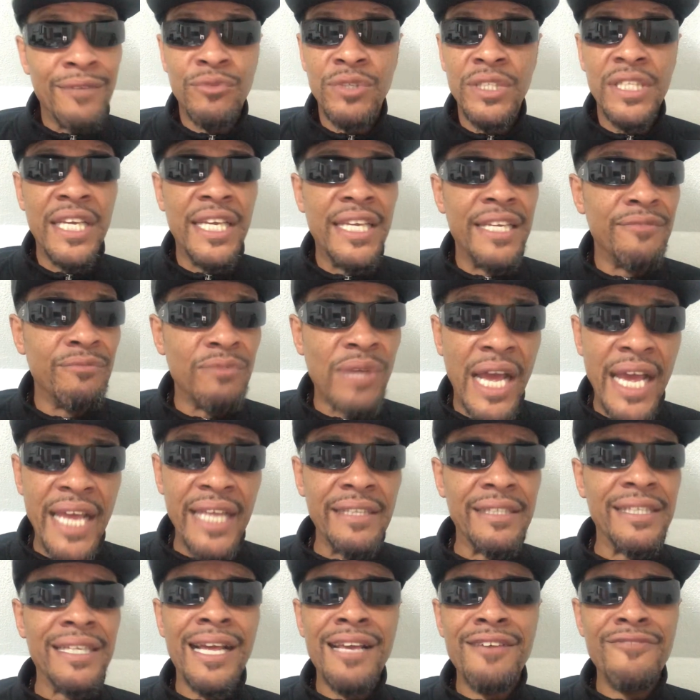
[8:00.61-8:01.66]
We didn't. I,
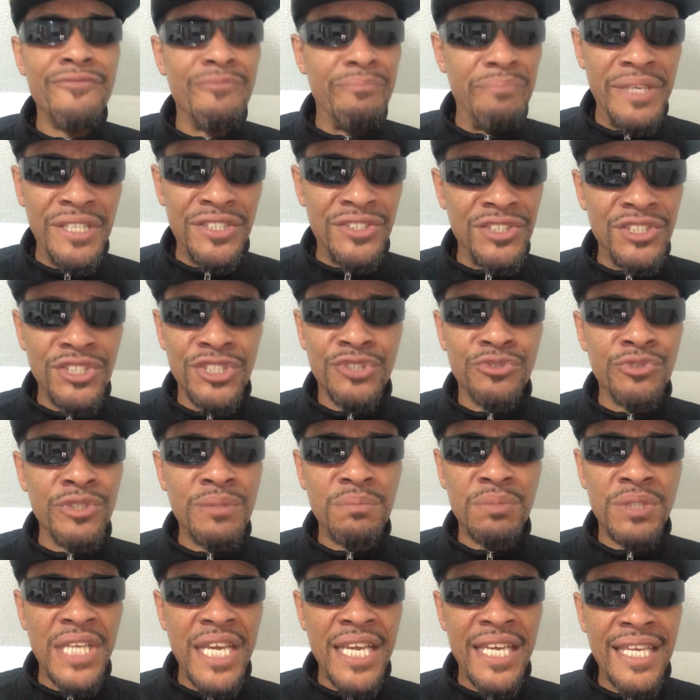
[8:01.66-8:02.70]
did I even mention the Dream
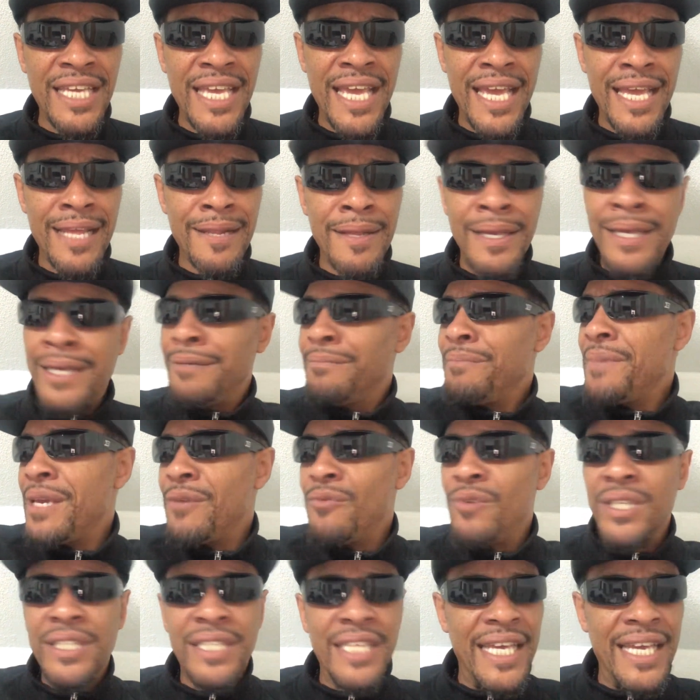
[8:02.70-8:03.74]
Shake yet? Man,
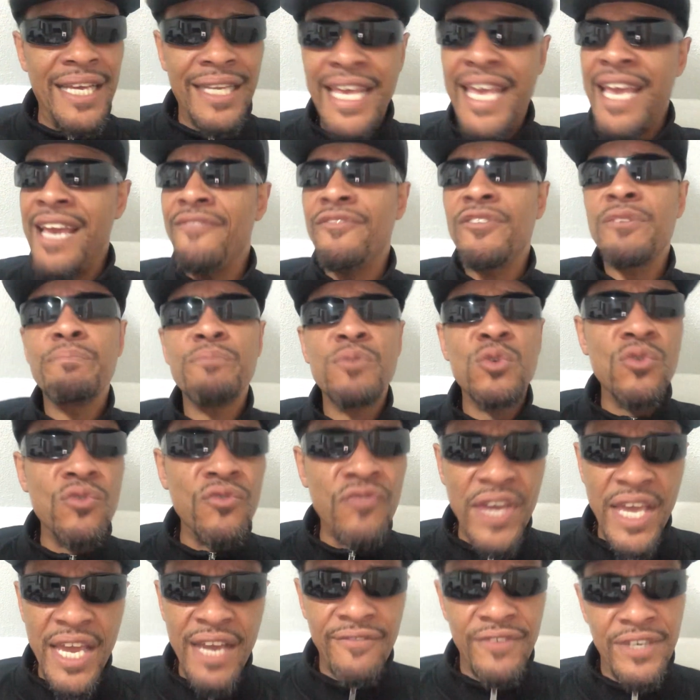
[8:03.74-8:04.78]
what the hell? Every move
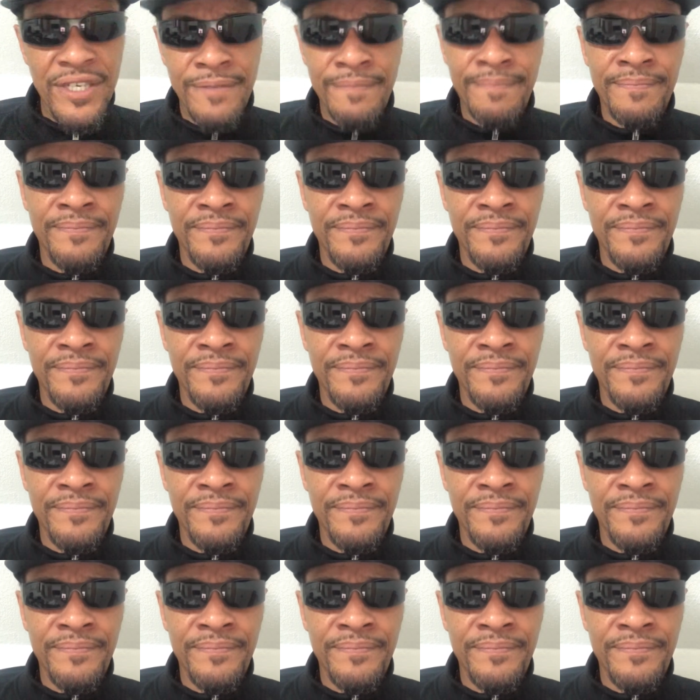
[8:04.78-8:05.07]
ever.